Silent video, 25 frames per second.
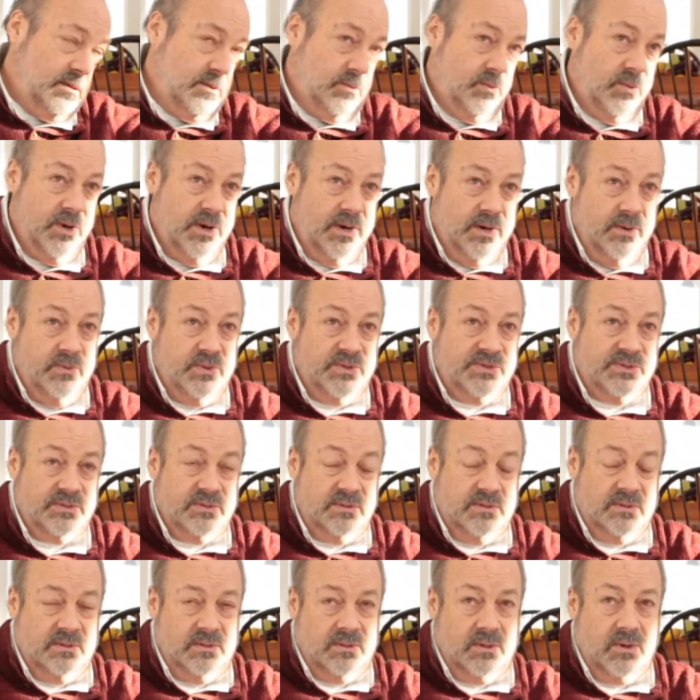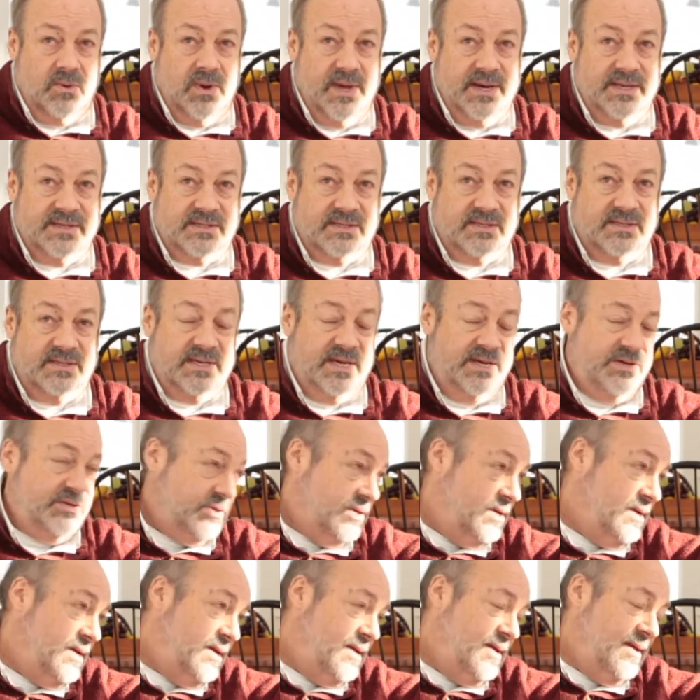where it was quite a
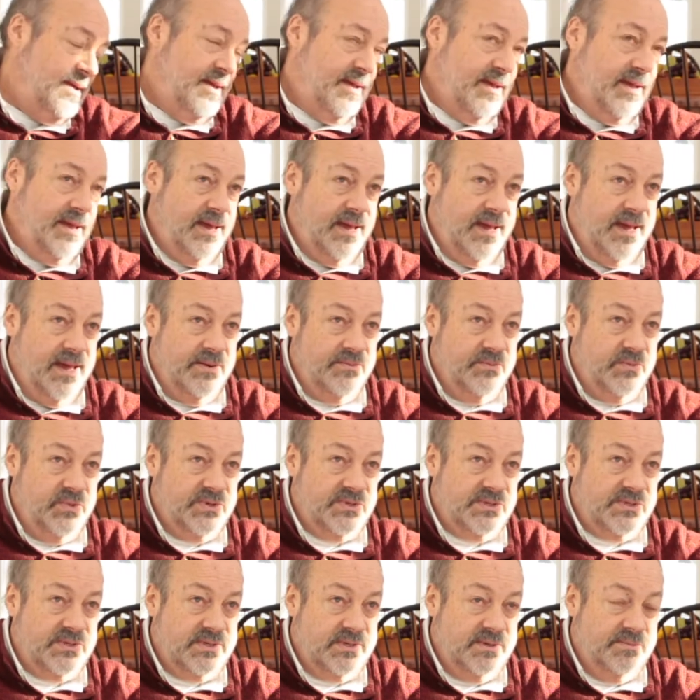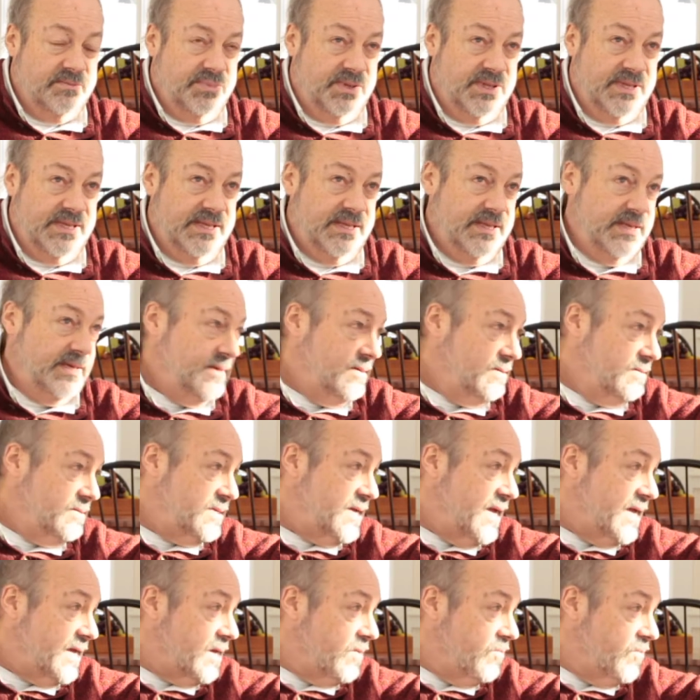sensation, and was completely
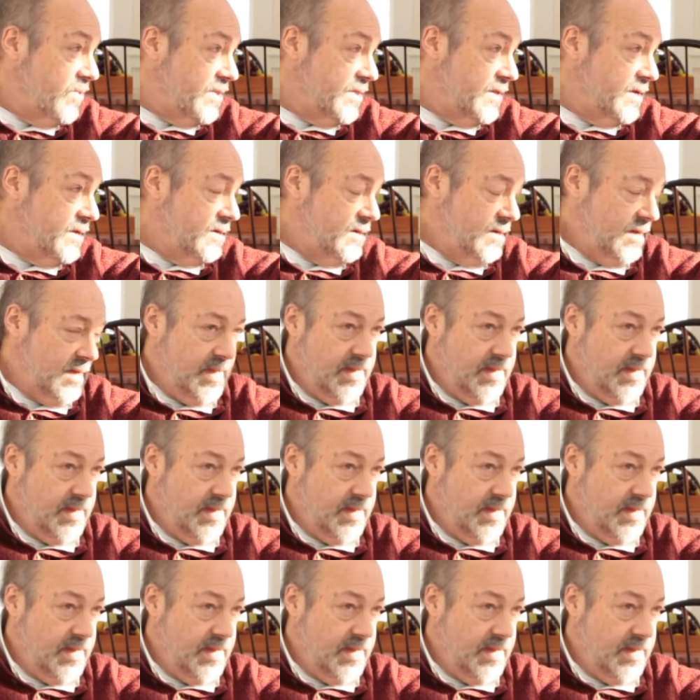taken with it.